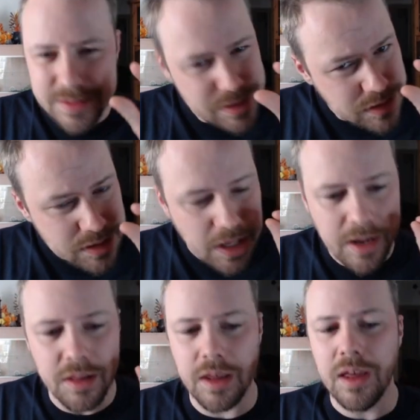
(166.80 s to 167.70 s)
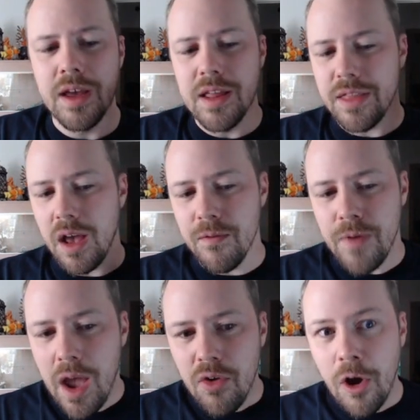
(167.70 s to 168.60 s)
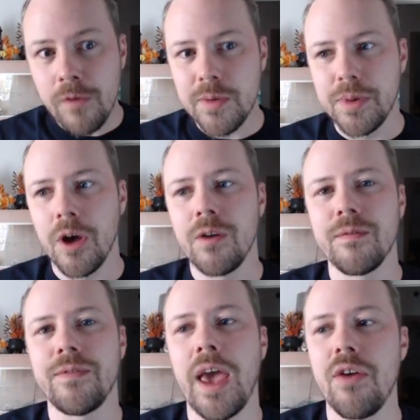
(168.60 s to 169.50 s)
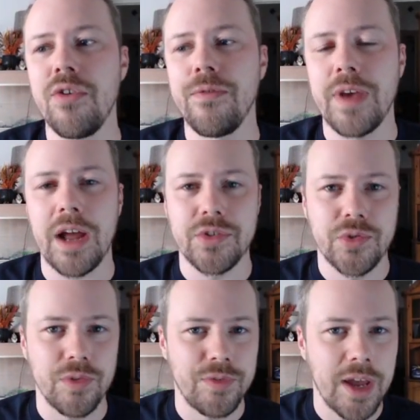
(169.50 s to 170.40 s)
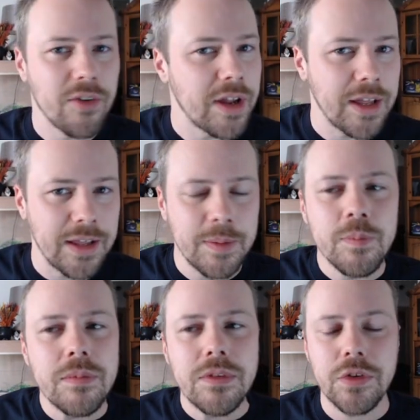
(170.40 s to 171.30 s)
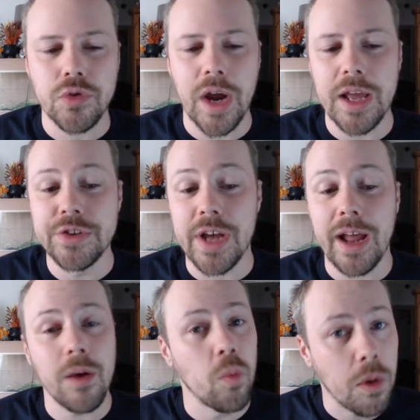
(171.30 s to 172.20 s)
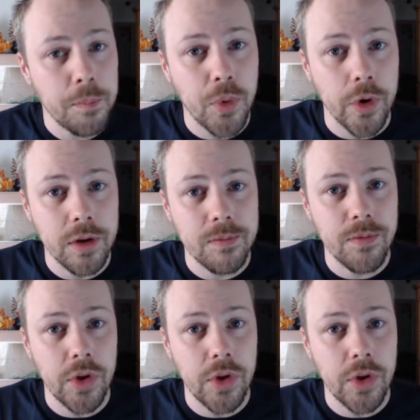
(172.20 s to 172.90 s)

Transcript: slightly. They are very overblown, very theatrical, very strange, and at one point,